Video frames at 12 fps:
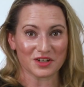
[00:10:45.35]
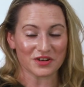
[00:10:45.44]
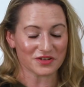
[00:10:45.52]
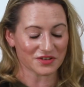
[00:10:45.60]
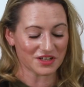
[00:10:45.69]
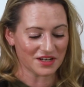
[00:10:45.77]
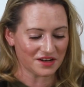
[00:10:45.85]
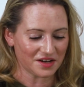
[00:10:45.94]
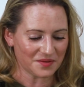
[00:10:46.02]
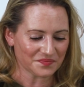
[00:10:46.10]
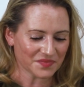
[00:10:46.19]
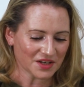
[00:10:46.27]
their
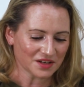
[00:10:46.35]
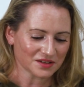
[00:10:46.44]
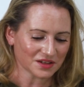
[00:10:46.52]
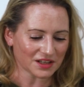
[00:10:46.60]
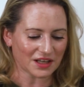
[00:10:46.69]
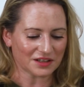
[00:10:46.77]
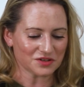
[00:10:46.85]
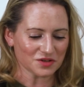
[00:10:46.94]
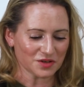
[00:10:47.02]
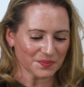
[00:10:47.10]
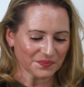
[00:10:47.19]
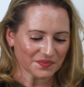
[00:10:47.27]
tea
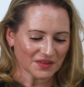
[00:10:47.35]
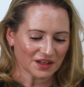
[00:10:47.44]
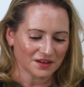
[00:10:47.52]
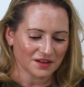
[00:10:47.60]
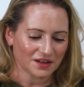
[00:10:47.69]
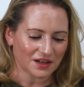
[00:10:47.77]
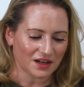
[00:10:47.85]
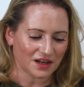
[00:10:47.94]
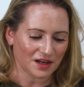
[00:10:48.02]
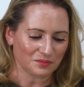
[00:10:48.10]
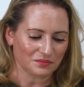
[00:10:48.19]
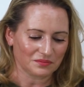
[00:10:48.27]
cleanser,
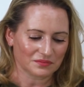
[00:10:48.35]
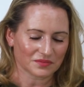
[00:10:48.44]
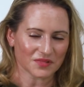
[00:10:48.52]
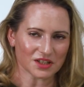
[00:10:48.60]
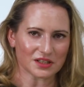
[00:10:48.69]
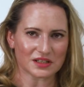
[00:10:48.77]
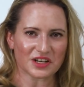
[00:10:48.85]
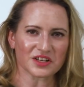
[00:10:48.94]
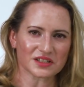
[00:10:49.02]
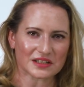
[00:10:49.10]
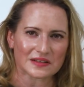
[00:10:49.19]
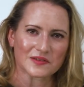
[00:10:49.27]
because um, it
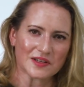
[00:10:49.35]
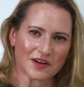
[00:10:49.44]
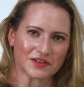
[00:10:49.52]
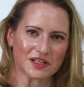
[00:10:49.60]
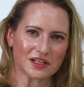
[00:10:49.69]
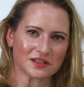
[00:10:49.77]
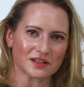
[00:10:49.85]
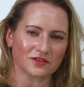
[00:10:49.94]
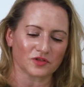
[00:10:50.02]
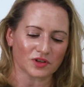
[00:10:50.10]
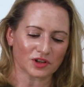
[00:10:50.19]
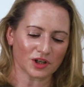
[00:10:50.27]
does have a tendency
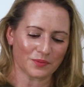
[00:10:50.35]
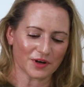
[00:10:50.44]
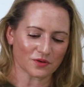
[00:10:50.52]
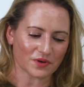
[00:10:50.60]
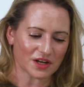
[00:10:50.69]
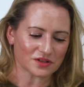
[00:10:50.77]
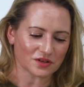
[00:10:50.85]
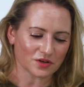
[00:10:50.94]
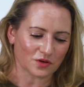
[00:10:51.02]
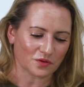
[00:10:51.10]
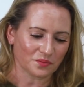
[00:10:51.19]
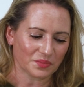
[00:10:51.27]
of a little bit of
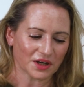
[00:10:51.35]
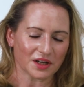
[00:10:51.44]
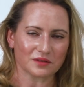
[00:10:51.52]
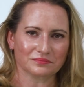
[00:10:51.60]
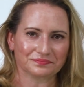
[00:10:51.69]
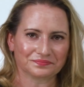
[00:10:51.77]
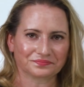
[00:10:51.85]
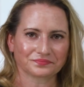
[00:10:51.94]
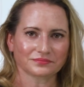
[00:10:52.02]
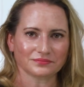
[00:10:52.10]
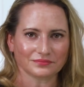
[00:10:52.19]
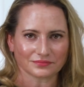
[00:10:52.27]
residue, but
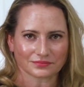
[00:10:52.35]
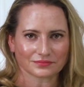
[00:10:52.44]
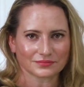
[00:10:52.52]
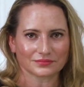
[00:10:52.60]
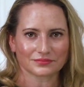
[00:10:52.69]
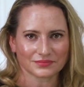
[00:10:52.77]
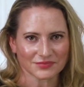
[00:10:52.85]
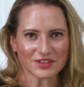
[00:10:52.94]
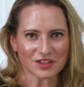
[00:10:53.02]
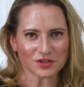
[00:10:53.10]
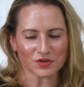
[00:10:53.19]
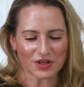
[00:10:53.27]

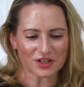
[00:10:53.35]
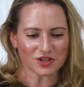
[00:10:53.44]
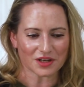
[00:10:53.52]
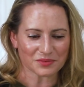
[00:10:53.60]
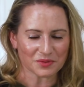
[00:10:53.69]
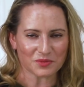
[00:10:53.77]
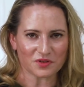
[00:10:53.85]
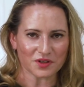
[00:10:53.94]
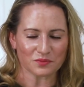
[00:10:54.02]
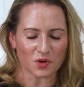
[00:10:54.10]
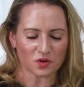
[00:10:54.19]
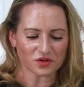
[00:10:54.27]
does a great job
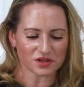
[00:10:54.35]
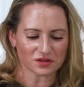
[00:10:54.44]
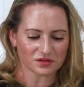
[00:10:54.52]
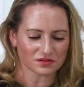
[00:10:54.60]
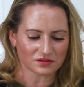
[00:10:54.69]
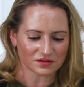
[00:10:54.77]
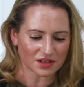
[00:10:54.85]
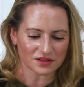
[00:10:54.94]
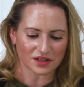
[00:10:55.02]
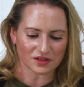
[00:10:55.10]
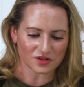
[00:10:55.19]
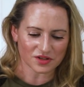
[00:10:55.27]
removing most
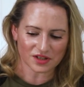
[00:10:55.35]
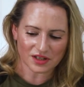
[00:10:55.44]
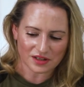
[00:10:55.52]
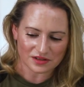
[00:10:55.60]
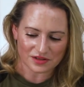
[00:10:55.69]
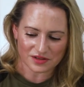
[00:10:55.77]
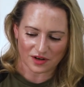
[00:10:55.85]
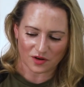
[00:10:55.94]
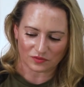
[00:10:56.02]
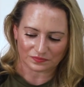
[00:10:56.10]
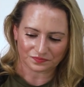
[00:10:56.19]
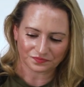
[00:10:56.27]
things on your skin.
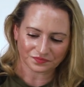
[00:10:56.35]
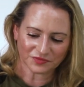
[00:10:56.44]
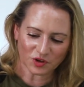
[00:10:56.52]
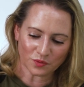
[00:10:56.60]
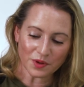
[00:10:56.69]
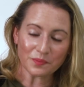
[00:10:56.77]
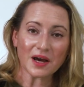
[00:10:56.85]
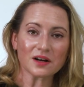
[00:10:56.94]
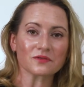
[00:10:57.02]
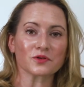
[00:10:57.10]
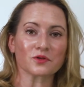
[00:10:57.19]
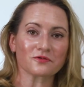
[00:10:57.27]
So, would be
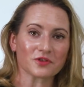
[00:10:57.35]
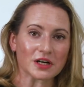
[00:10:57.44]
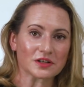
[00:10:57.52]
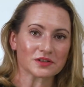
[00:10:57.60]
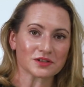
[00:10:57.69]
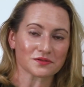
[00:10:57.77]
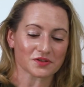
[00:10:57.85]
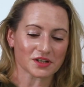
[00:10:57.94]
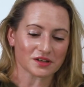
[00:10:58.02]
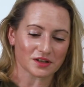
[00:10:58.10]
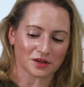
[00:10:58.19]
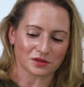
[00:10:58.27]
better if it were fragrance
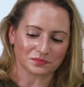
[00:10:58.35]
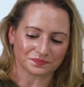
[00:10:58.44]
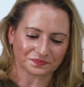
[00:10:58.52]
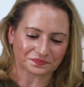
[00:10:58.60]
free though.